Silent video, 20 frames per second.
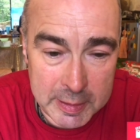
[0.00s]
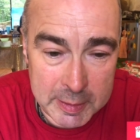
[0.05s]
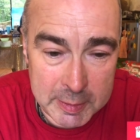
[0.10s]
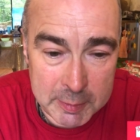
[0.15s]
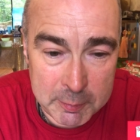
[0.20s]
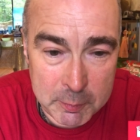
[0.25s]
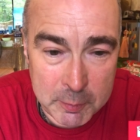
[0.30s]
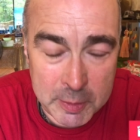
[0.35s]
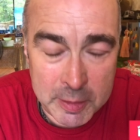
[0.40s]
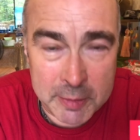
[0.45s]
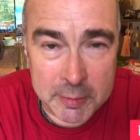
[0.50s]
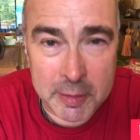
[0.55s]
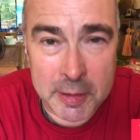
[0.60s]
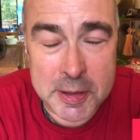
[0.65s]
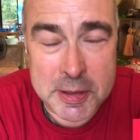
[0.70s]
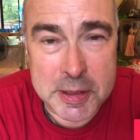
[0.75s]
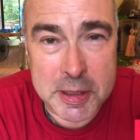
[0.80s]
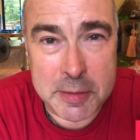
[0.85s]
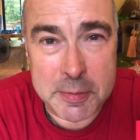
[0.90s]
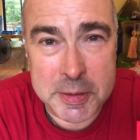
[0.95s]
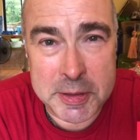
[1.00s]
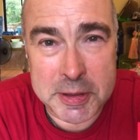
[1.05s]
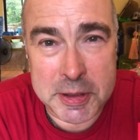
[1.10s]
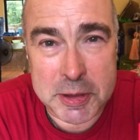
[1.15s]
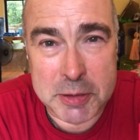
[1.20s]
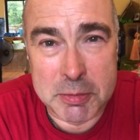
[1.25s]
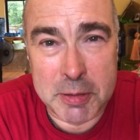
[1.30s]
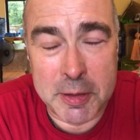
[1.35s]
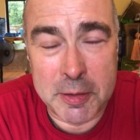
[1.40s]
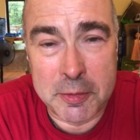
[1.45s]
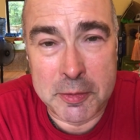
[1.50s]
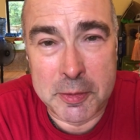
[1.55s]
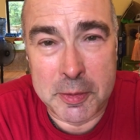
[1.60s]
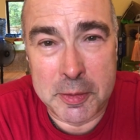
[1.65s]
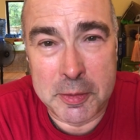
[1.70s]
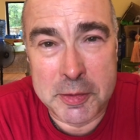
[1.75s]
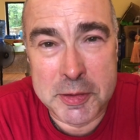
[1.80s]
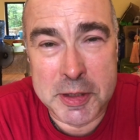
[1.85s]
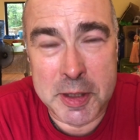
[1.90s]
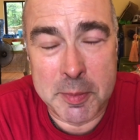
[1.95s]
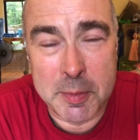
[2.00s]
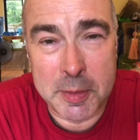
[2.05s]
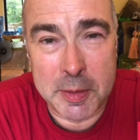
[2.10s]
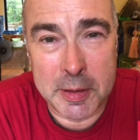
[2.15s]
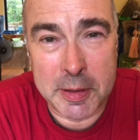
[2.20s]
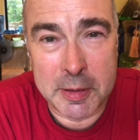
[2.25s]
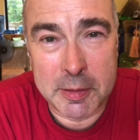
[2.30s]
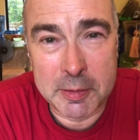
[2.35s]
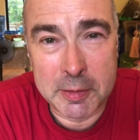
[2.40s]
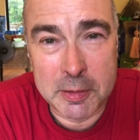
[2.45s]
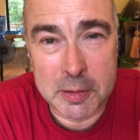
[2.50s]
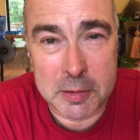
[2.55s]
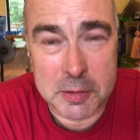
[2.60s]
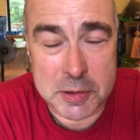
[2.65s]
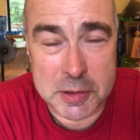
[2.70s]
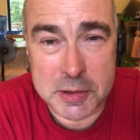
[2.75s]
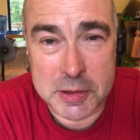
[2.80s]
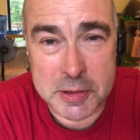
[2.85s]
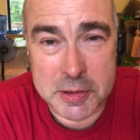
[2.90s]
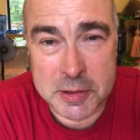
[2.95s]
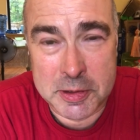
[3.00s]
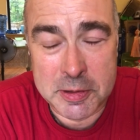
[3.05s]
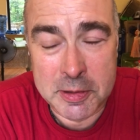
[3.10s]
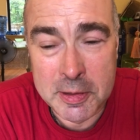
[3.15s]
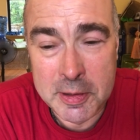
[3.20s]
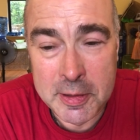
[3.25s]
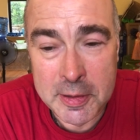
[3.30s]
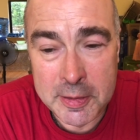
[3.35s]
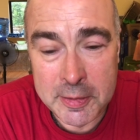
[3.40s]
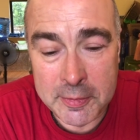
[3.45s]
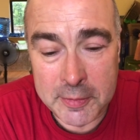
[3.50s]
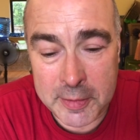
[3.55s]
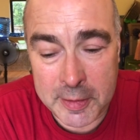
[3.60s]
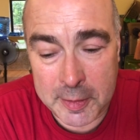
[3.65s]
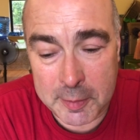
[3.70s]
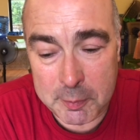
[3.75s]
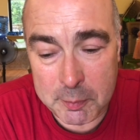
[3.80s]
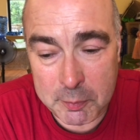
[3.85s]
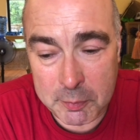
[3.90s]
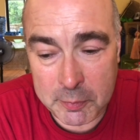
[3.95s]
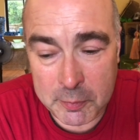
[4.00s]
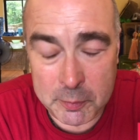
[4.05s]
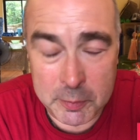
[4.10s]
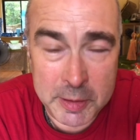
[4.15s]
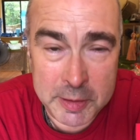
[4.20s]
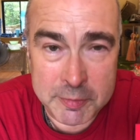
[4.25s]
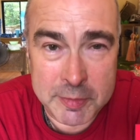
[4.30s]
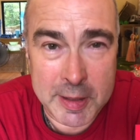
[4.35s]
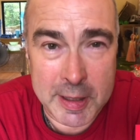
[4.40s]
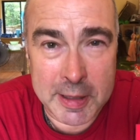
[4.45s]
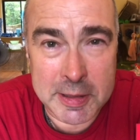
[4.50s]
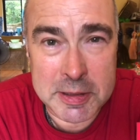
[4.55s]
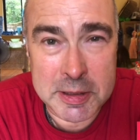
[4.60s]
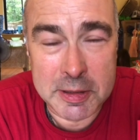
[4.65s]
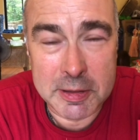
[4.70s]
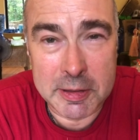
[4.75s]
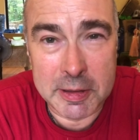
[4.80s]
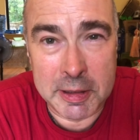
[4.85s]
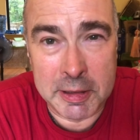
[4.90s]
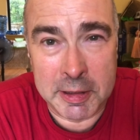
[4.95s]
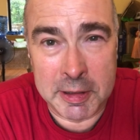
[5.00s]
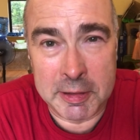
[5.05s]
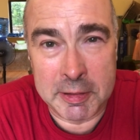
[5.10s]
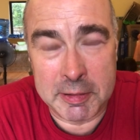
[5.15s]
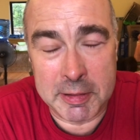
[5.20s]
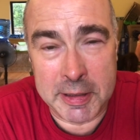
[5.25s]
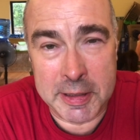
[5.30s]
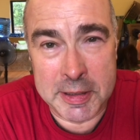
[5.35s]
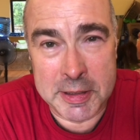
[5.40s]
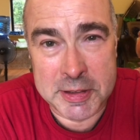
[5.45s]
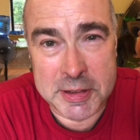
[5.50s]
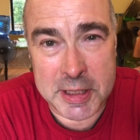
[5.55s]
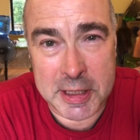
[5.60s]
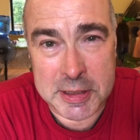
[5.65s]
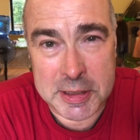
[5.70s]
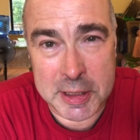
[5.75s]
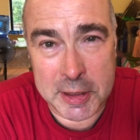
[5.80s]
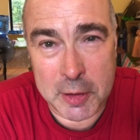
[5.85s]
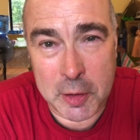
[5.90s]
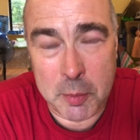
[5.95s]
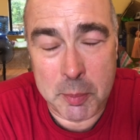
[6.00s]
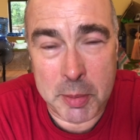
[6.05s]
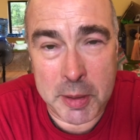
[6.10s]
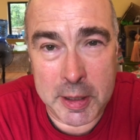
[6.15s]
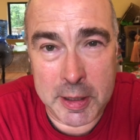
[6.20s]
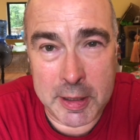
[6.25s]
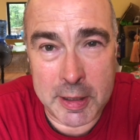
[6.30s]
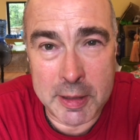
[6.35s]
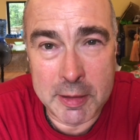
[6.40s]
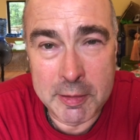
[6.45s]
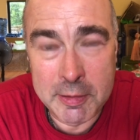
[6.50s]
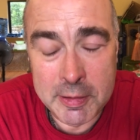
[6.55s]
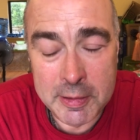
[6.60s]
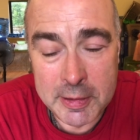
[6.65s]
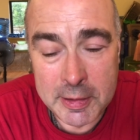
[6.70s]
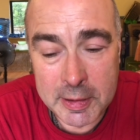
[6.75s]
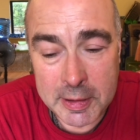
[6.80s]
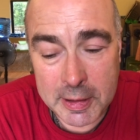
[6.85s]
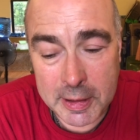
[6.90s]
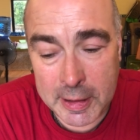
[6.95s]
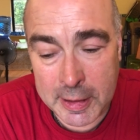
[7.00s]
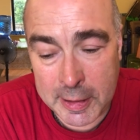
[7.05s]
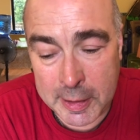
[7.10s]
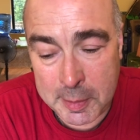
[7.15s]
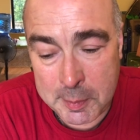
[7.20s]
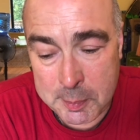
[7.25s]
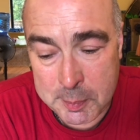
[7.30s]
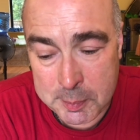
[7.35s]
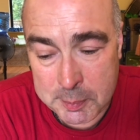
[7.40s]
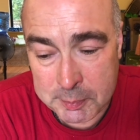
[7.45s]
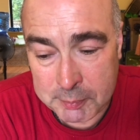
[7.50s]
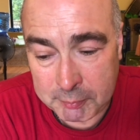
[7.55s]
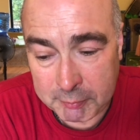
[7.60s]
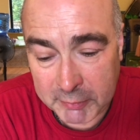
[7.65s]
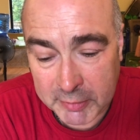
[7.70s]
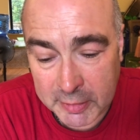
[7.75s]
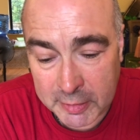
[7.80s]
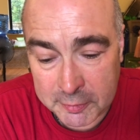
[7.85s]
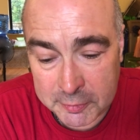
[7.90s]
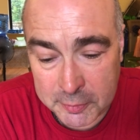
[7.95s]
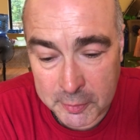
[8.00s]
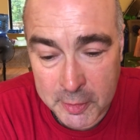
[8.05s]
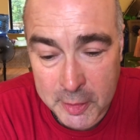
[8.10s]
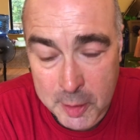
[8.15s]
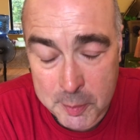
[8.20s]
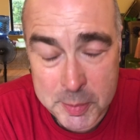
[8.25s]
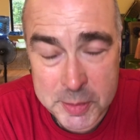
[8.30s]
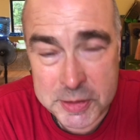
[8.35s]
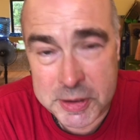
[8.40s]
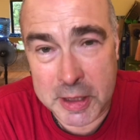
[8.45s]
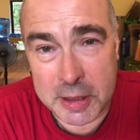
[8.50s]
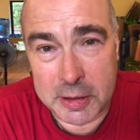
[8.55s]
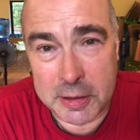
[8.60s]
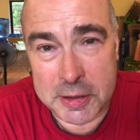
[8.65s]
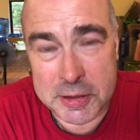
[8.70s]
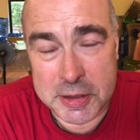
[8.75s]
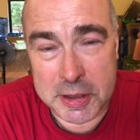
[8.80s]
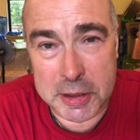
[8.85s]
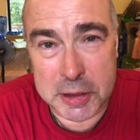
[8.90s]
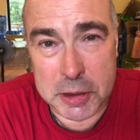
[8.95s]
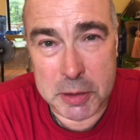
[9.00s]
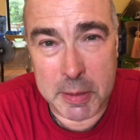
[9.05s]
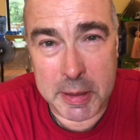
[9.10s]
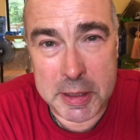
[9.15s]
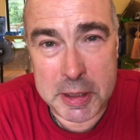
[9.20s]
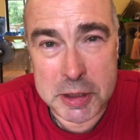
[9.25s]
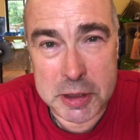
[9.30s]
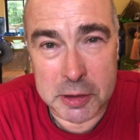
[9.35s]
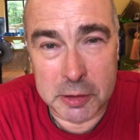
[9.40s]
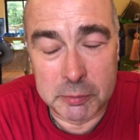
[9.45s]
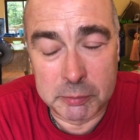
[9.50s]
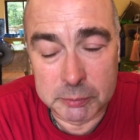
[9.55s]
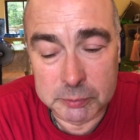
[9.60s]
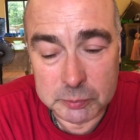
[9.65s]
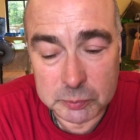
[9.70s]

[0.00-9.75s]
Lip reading: what I'm going to do is just run through some of the costs that we've had in setting up here for our particular situation.